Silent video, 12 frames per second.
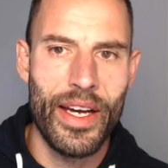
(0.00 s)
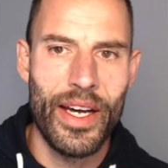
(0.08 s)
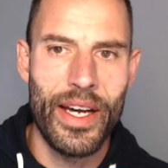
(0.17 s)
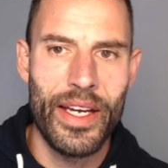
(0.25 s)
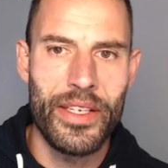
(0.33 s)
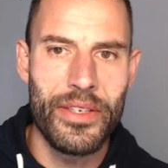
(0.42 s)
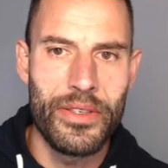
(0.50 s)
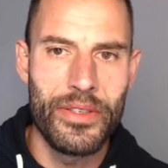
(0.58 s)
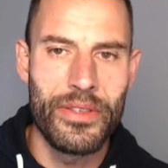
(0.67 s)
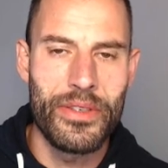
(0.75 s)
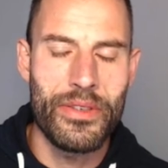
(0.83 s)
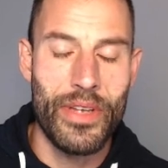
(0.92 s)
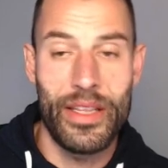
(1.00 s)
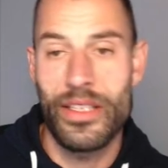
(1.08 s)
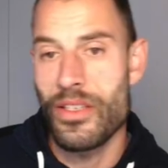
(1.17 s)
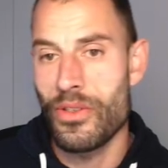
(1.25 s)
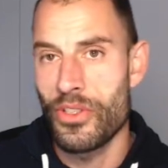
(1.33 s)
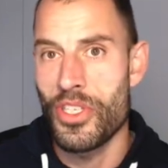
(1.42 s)
I use, and this
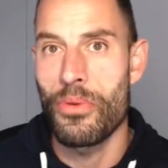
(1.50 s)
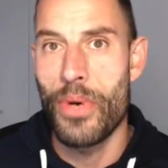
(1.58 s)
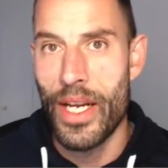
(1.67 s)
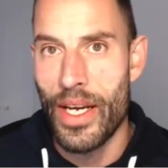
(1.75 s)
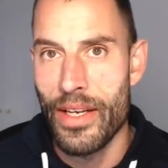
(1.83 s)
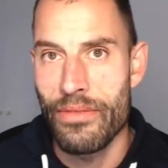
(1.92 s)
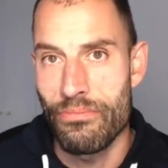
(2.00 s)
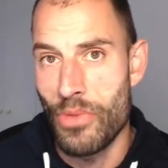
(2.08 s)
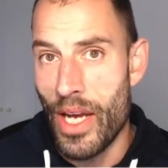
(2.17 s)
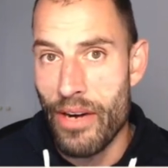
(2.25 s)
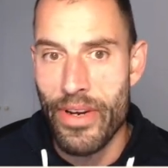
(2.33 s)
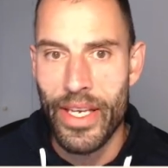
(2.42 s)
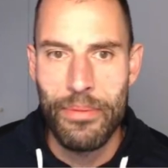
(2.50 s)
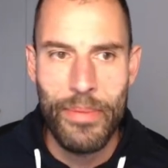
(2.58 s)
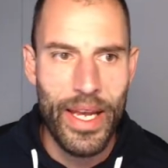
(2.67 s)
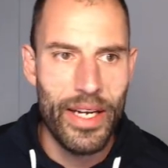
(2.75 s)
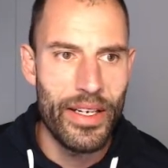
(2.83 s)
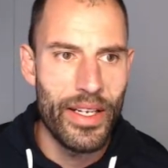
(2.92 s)
is also what I
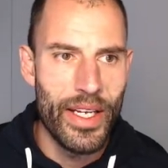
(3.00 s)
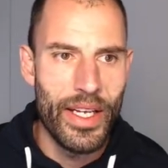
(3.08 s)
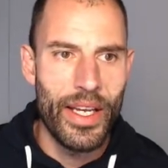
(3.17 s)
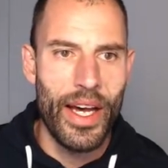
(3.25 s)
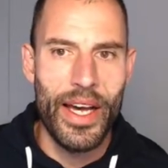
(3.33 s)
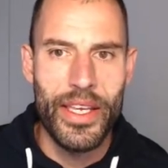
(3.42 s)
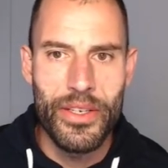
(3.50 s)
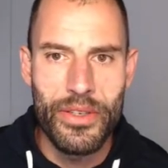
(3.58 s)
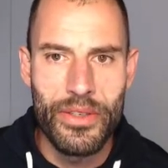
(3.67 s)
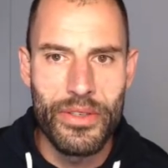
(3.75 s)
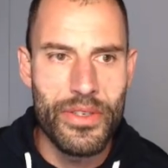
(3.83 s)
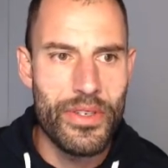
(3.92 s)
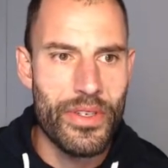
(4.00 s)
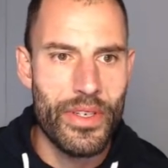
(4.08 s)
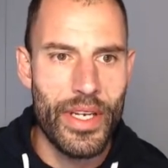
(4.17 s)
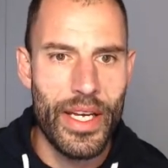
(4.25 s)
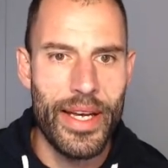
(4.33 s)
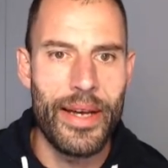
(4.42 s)
recommend, I use
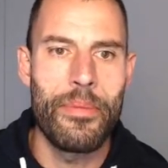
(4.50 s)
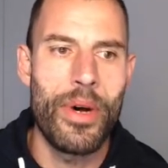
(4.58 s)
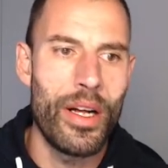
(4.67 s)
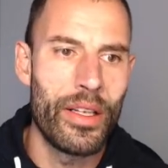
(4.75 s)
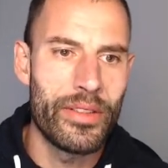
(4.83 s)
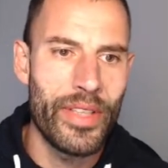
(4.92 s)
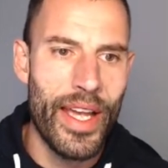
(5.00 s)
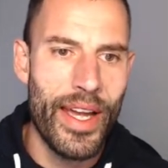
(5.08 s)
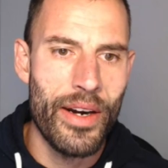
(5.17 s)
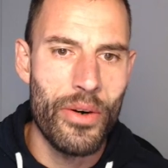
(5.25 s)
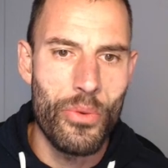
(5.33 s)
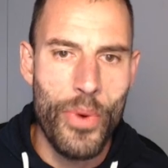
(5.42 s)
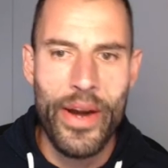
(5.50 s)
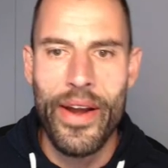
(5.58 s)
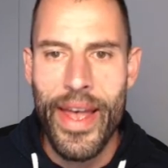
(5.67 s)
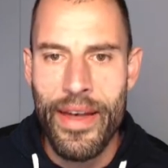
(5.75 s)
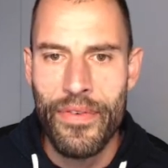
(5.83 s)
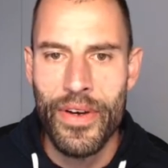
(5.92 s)
Altair
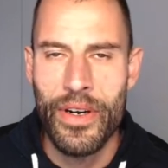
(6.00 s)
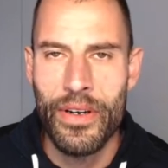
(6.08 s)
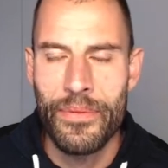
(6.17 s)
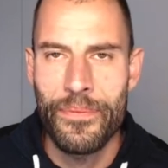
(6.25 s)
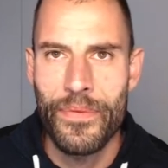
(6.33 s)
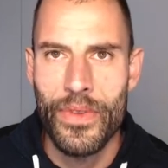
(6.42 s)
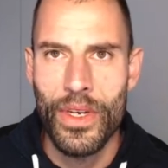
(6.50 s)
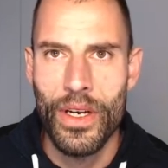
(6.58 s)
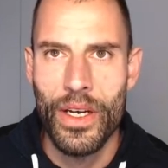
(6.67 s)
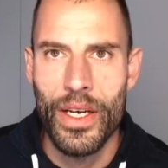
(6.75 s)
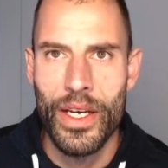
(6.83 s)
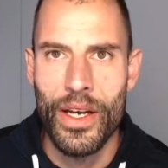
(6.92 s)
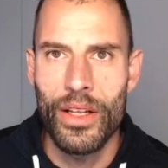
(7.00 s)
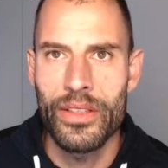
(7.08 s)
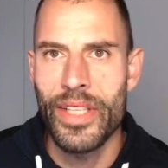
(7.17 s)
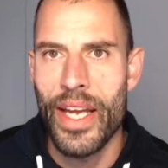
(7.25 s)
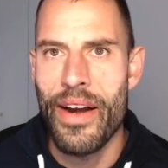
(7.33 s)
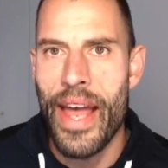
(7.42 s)
wherever
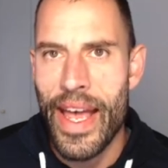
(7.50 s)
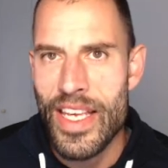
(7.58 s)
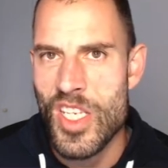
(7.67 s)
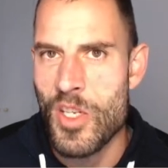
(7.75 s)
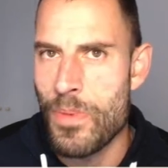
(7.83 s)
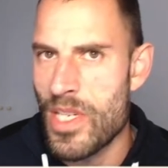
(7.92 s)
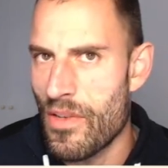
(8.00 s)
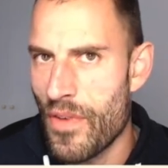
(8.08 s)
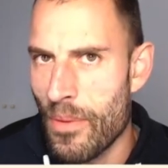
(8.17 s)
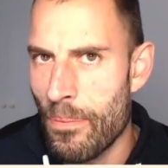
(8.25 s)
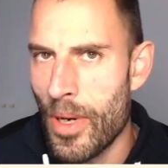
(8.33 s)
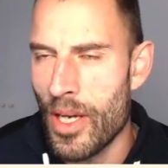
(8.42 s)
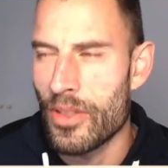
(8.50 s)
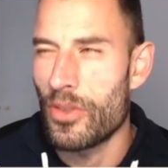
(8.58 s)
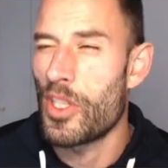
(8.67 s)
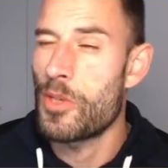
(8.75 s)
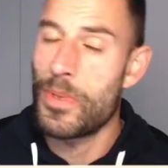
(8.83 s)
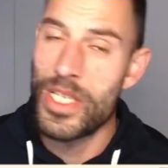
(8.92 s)
Altair has a specific plot or
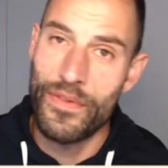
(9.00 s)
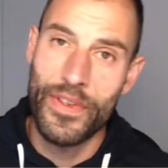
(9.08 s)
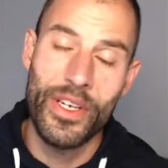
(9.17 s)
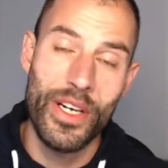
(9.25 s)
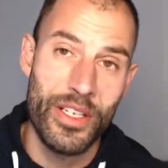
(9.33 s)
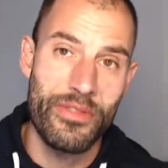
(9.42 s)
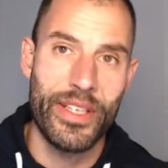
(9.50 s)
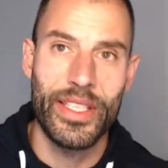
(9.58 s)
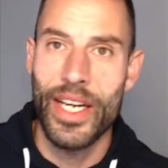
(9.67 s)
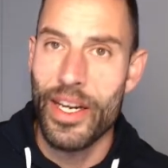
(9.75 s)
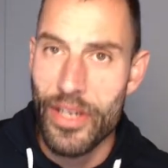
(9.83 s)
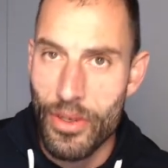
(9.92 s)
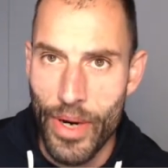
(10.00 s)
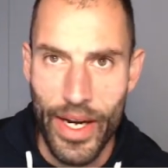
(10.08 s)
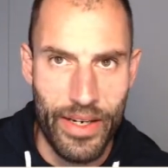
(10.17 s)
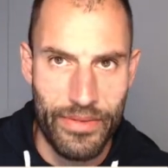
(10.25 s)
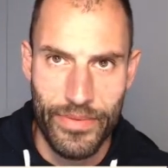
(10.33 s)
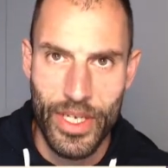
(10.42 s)
the specific construct that I
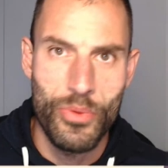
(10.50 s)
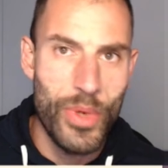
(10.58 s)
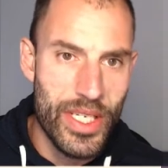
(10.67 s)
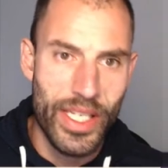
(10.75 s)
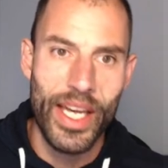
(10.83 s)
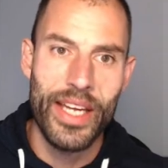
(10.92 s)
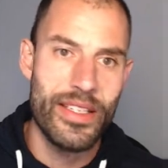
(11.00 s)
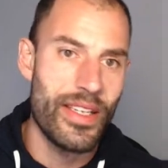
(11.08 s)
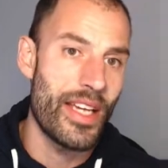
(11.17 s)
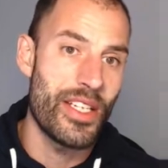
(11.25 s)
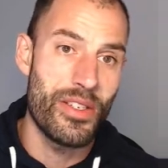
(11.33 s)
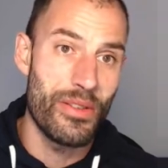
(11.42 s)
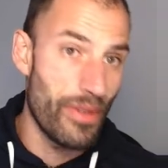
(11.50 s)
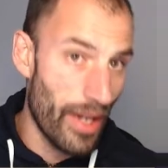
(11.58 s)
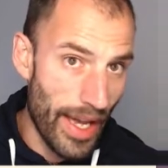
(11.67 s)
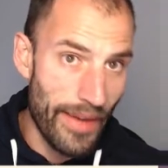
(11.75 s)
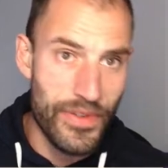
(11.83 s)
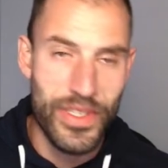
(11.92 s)
require. In which case, as you
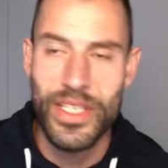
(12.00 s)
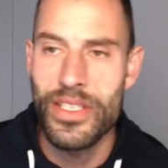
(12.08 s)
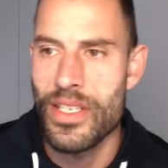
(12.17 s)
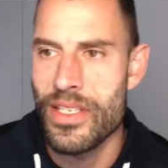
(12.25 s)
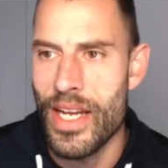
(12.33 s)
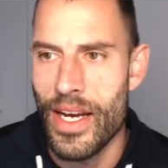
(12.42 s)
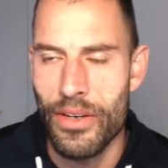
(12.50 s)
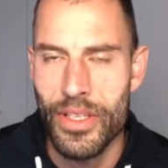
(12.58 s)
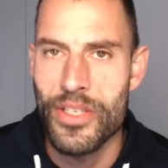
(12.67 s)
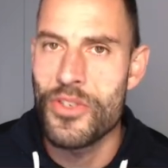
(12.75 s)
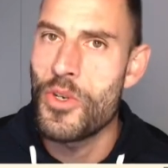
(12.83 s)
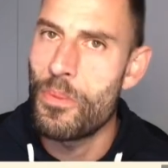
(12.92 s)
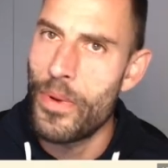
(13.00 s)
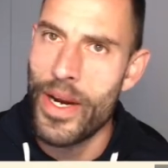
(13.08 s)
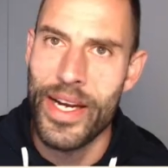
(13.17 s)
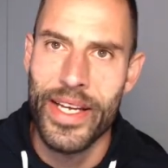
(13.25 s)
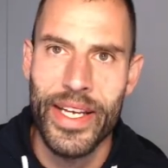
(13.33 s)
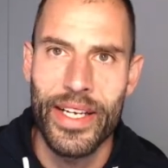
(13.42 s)
have seen just now, it's super
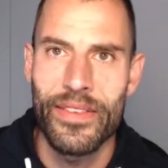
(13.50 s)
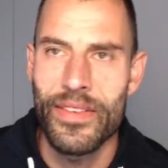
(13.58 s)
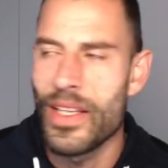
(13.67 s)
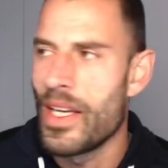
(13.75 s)
elegant